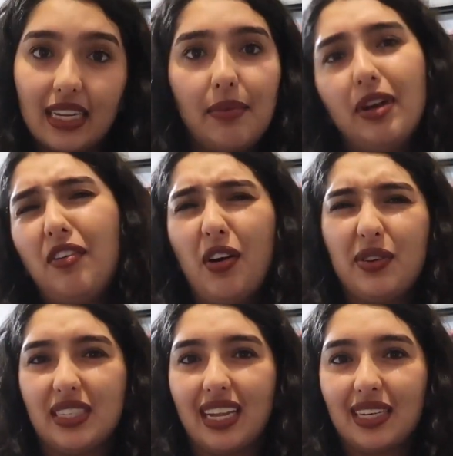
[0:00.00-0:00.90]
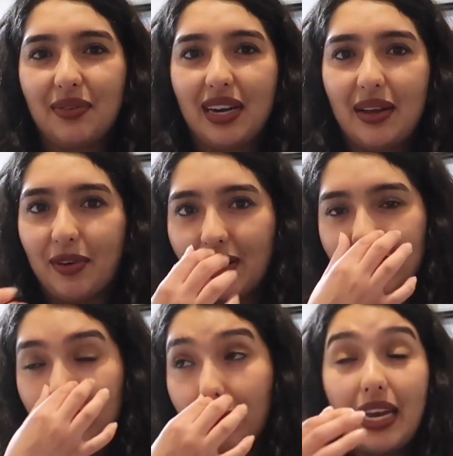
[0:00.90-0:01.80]
I mean, I've always liked my name,
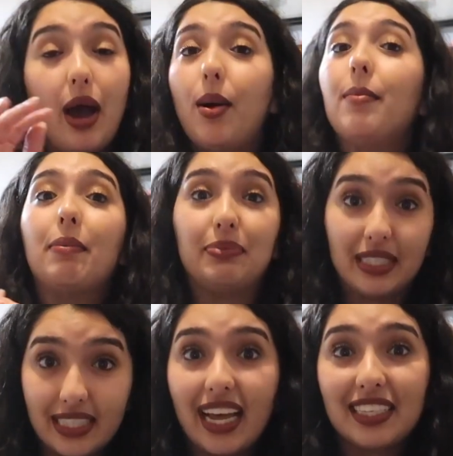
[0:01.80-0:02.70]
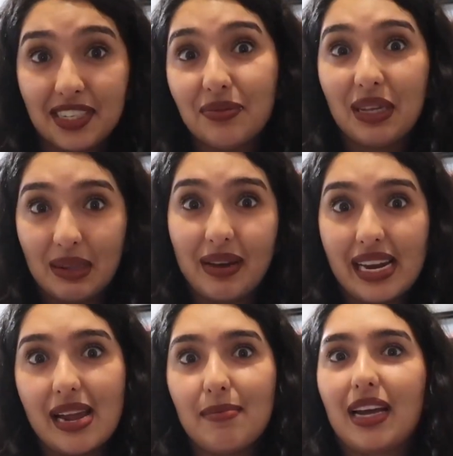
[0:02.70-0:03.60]
honestly, but now I'm obsessed with my
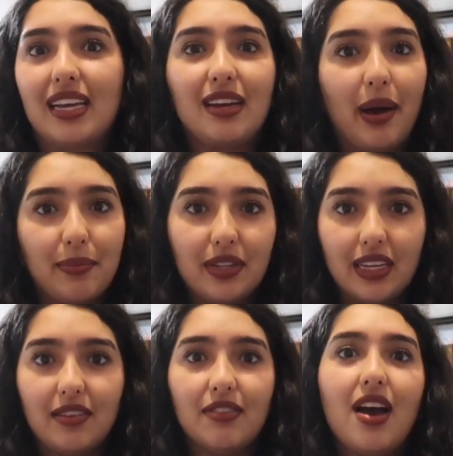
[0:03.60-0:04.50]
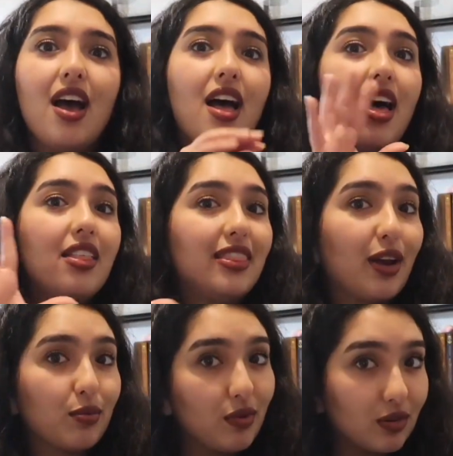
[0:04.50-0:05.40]
name. I cannot believe
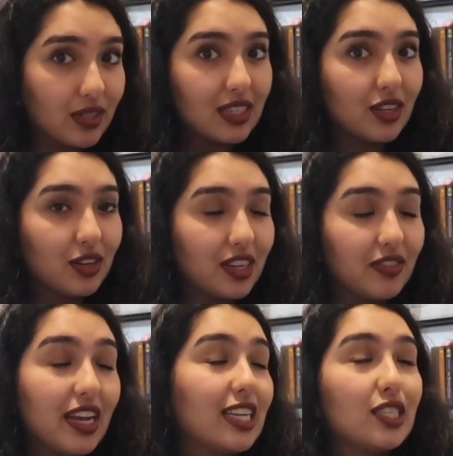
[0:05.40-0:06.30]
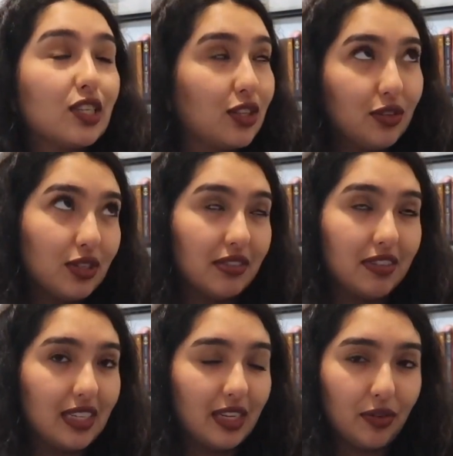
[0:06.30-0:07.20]
that roses are exclusive
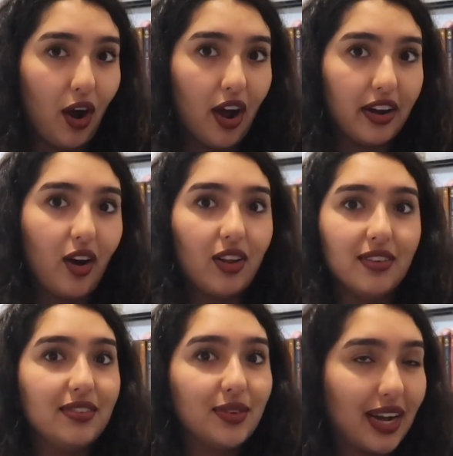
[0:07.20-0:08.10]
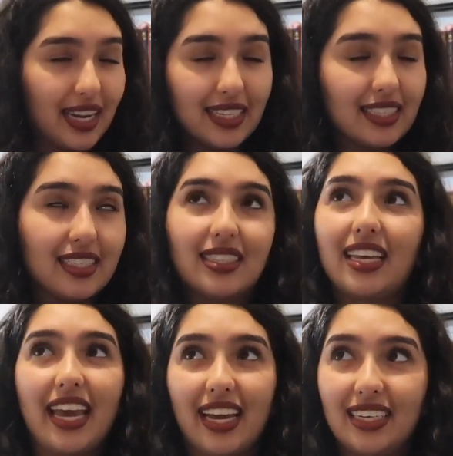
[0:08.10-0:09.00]
to Iran. All of you guys
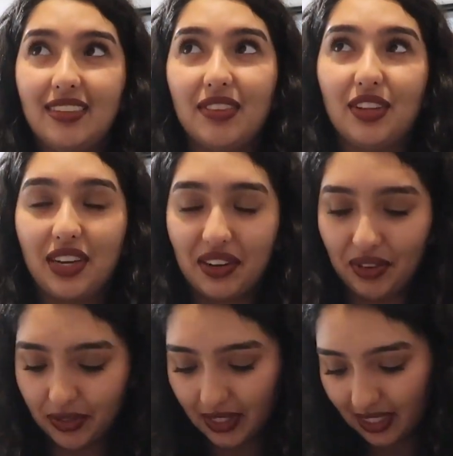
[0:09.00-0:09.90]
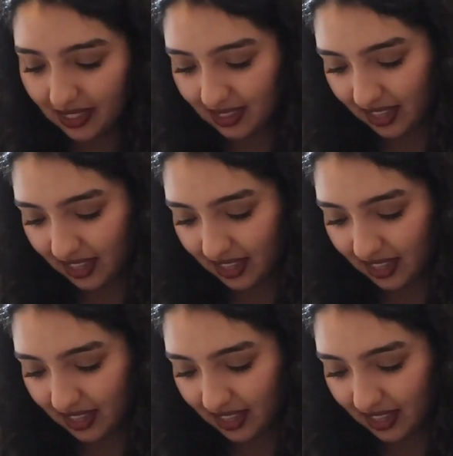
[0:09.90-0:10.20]
can't even look at roses.